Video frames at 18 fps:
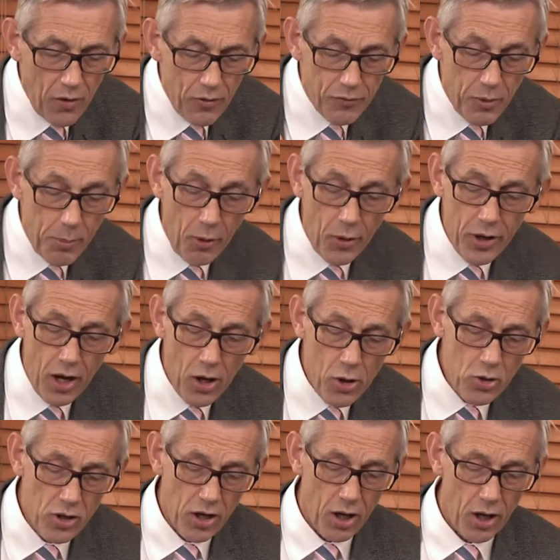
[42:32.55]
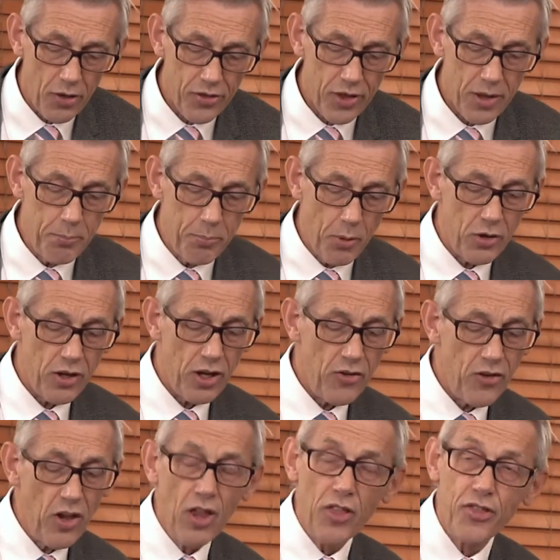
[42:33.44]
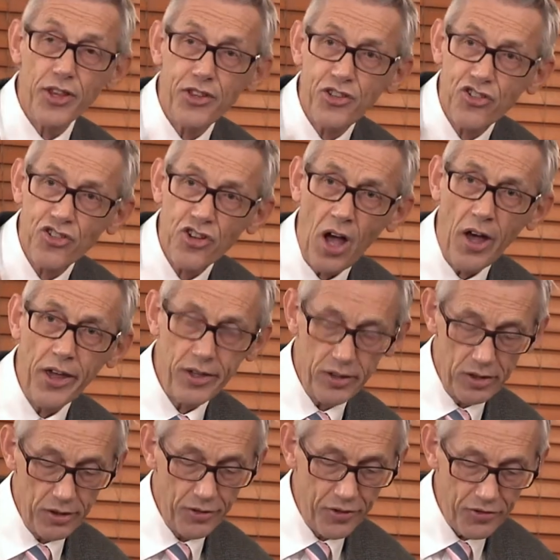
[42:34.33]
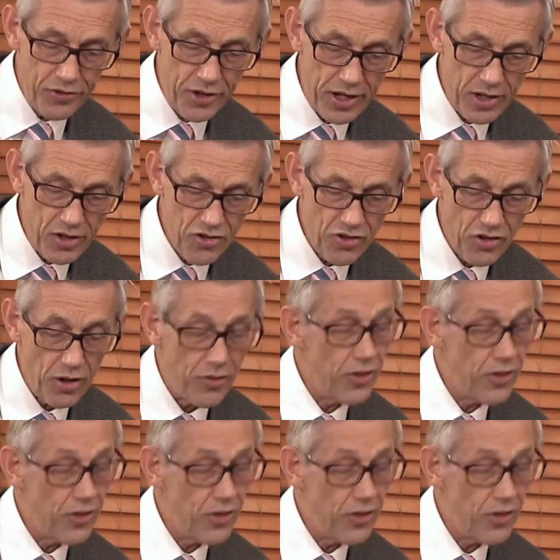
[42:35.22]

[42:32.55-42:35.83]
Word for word: The boy Hogarth embodies the child's nature,